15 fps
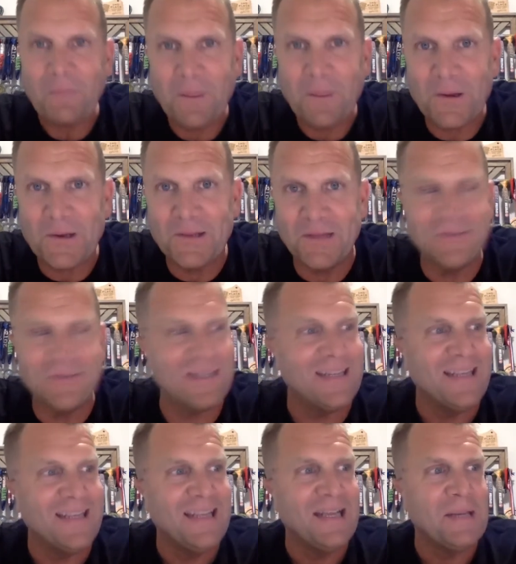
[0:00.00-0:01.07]
You're going to love it.
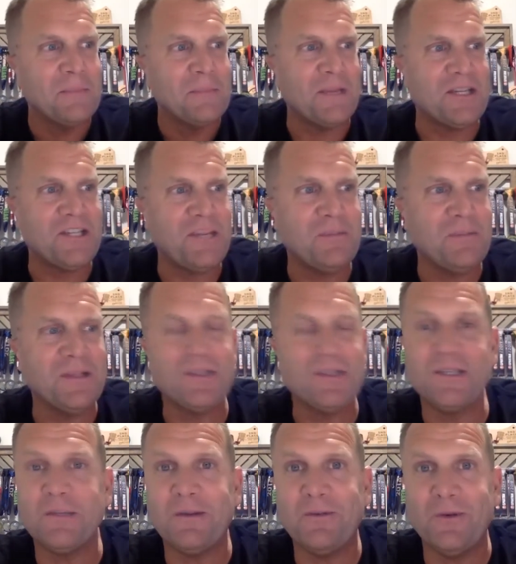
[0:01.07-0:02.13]
My sheep listen
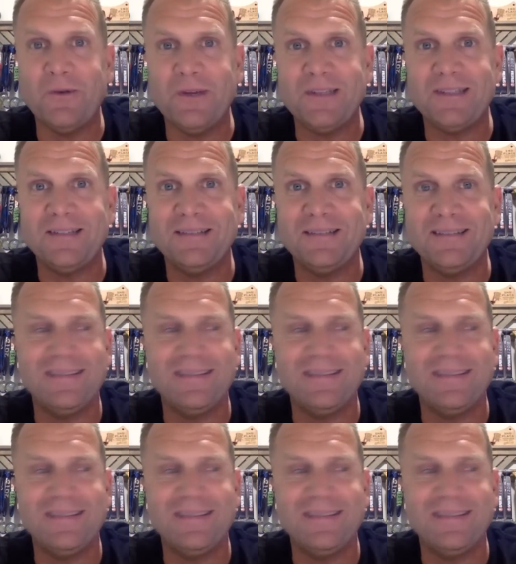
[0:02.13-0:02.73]
to my voice.